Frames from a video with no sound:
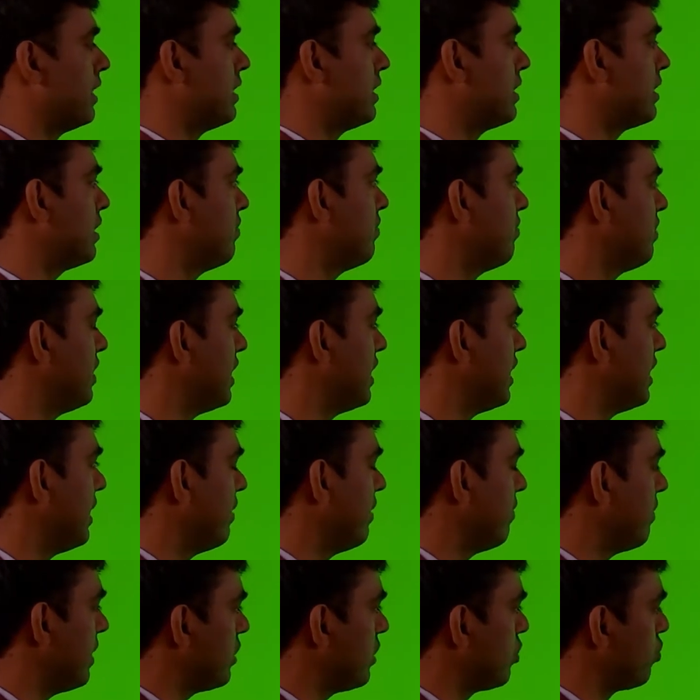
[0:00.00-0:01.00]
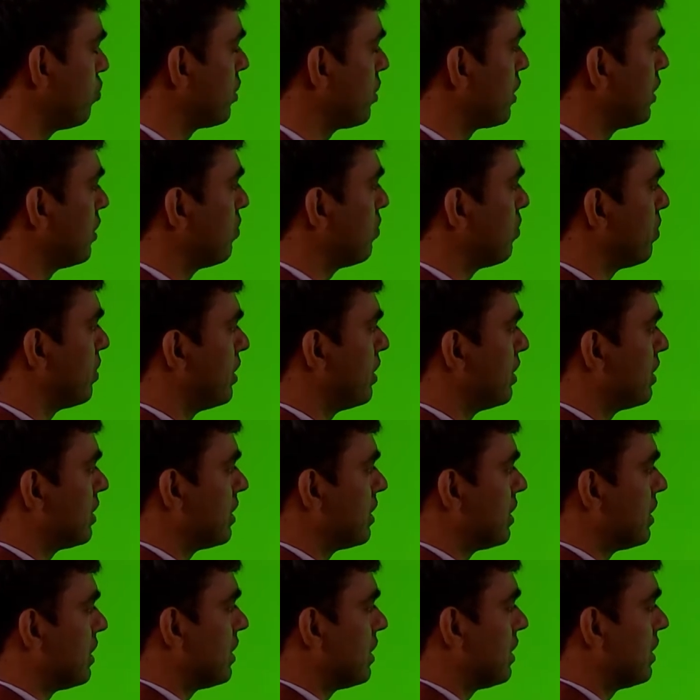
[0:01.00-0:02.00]
we able to convert
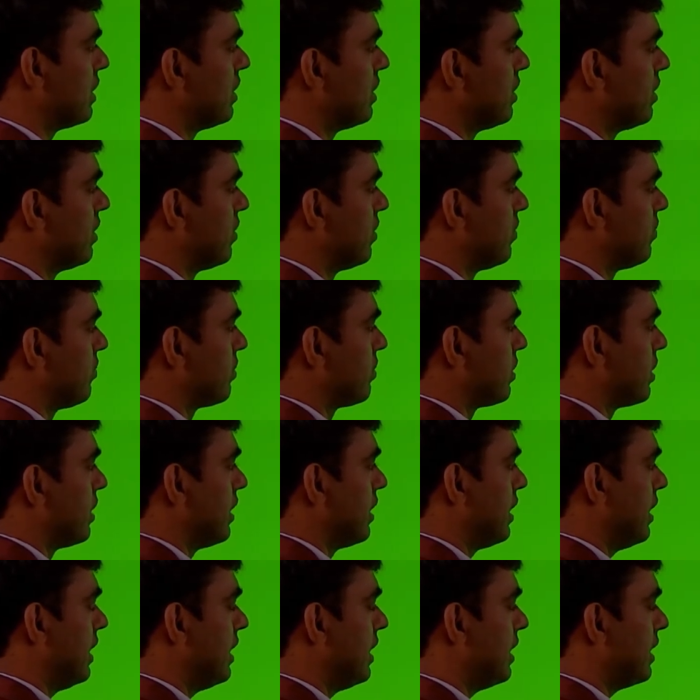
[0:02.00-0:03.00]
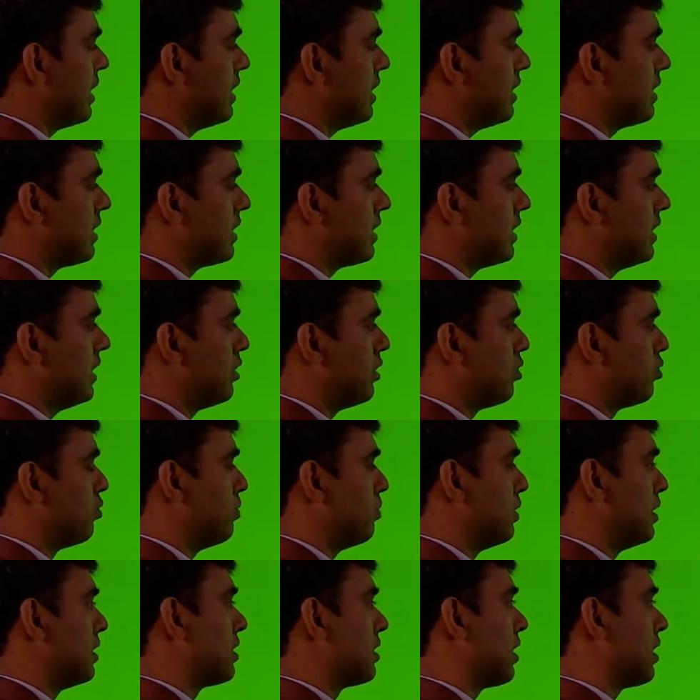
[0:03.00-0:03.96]
the A dash 32 means